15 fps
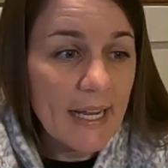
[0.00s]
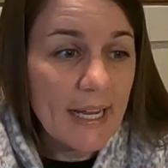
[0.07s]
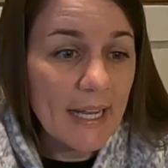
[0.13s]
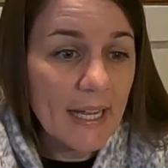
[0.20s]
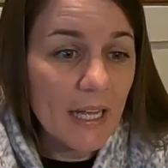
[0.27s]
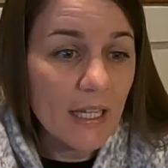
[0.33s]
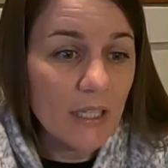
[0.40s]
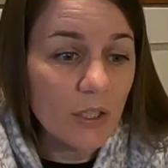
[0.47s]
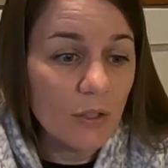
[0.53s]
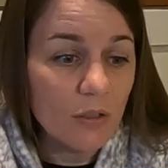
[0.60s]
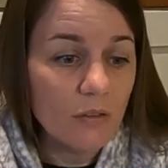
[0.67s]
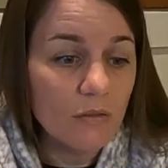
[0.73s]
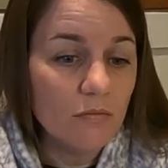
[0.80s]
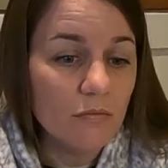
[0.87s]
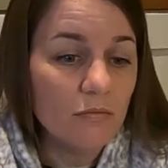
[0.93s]
And
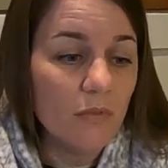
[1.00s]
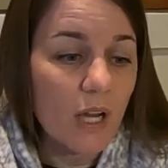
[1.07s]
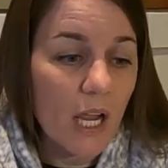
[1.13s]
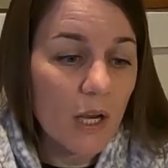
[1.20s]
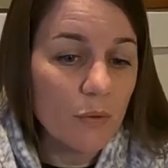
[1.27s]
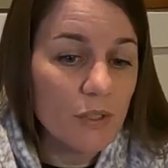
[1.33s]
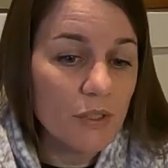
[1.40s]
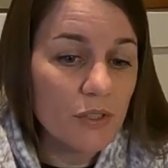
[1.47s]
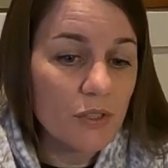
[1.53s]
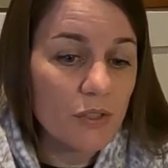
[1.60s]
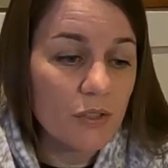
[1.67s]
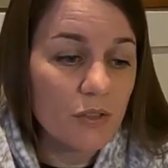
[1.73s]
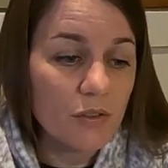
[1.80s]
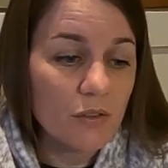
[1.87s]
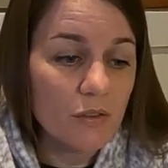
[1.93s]
I
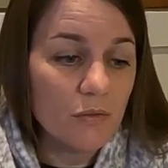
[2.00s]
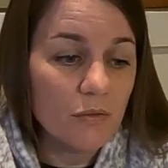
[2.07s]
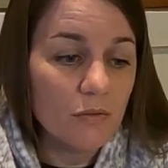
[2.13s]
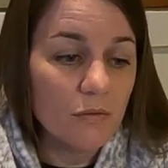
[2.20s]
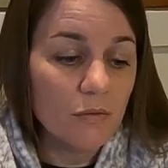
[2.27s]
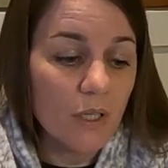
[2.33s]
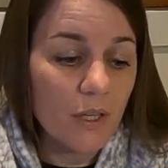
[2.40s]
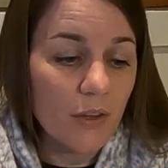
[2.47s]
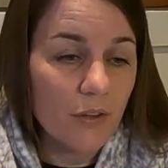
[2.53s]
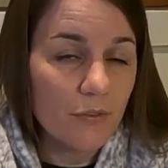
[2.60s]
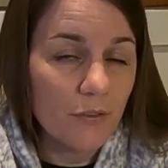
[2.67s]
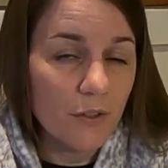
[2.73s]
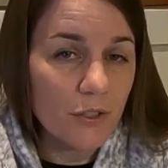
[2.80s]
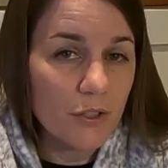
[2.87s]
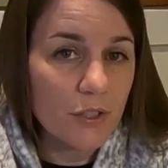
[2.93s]
was one of the
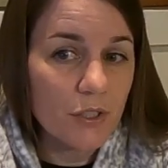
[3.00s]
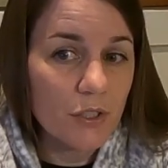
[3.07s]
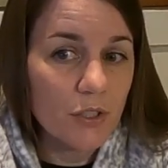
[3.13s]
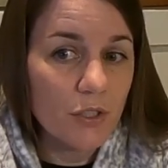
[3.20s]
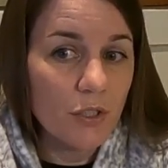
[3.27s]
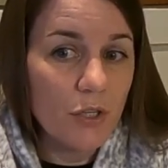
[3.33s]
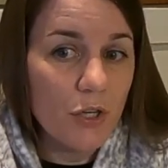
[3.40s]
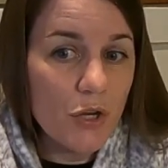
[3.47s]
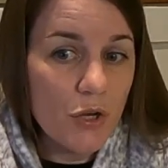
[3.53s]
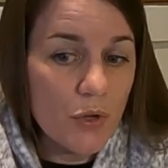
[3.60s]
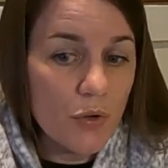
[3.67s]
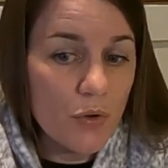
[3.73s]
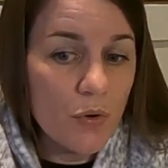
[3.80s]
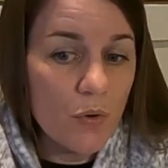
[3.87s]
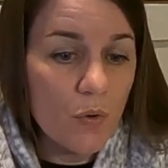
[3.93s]
first
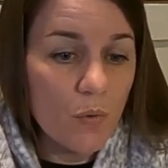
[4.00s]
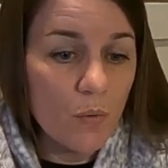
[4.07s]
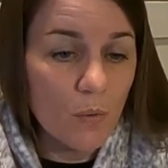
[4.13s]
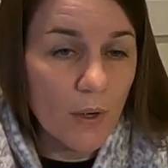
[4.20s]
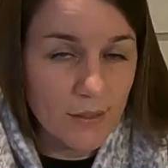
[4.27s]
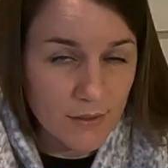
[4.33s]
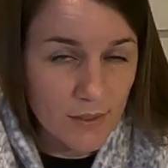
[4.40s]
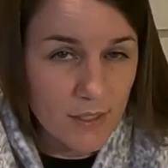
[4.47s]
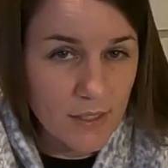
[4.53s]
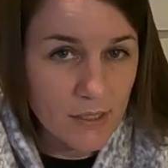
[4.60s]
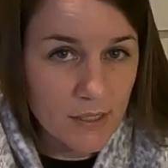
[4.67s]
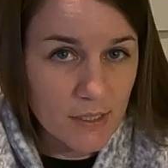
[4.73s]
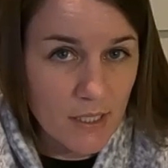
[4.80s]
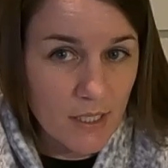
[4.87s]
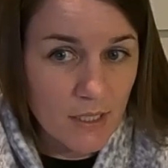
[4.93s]
new
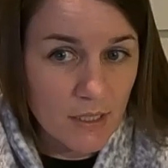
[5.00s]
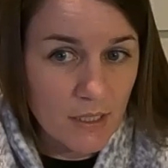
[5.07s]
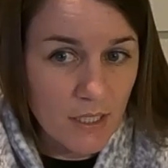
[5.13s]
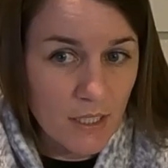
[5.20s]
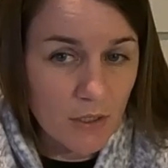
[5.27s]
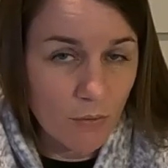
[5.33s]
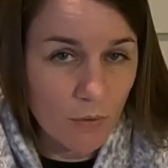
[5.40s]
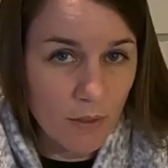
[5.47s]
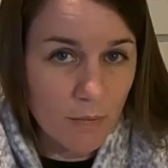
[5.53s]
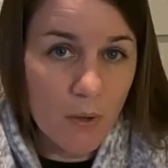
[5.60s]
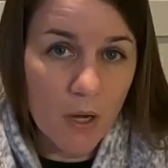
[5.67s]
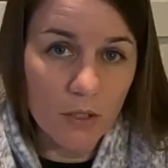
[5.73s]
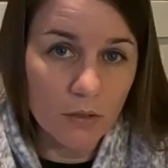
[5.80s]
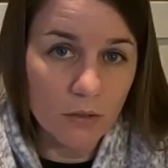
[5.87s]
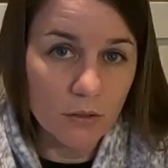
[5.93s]
residents in the
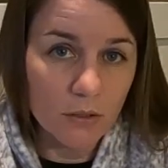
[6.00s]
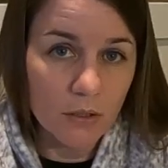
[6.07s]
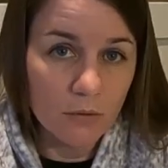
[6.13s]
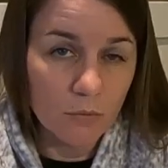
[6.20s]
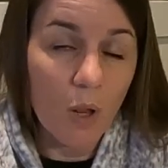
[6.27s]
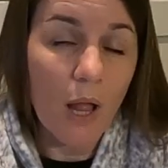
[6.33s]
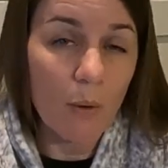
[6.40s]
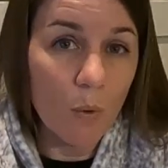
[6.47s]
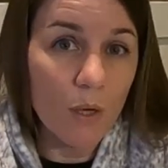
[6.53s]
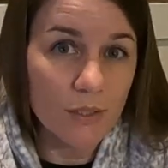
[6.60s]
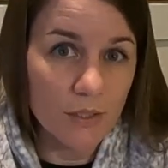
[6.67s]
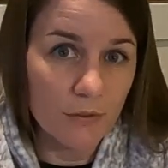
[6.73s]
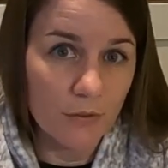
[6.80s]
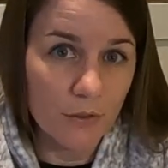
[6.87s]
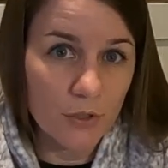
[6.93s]
remodeled, well, I
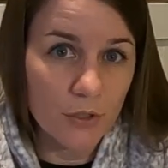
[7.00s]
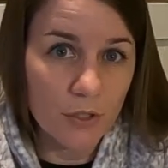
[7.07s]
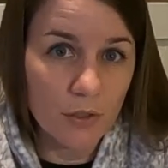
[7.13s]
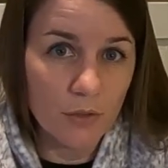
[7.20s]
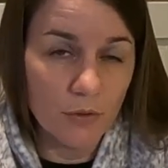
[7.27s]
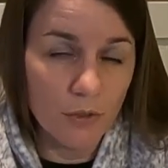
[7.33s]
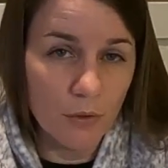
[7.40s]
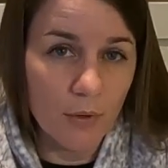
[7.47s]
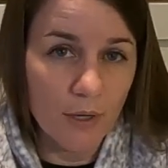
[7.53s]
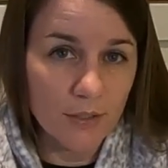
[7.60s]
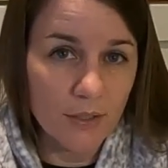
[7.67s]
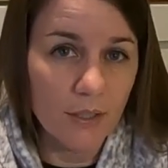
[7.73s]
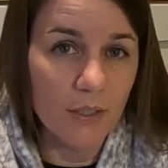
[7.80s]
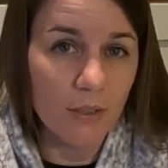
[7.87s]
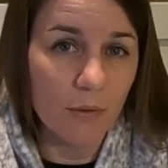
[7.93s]
was the first new
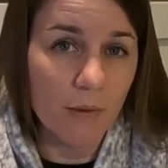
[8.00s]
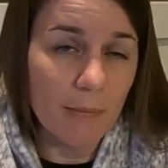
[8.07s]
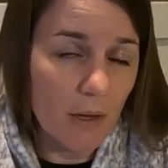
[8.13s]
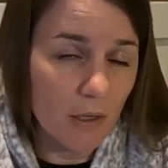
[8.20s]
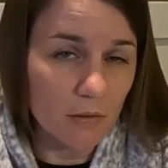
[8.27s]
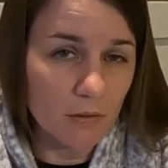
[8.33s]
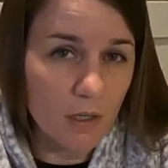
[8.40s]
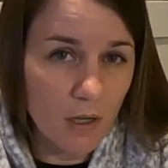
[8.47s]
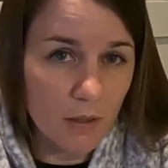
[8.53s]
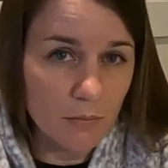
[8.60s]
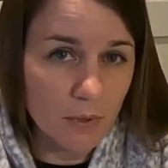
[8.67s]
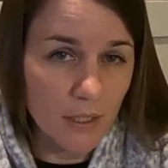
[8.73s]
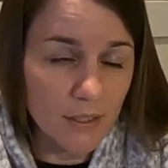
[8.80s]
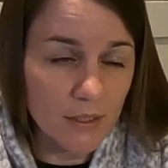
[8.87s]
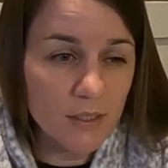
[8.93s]
resident in the remodeled
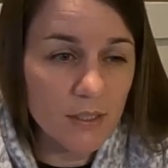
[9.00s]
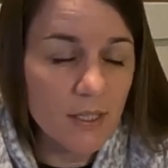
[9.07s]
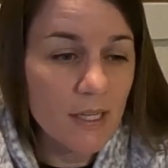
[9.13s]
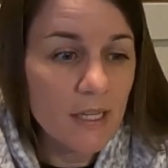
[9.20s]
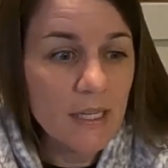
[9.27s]
complex.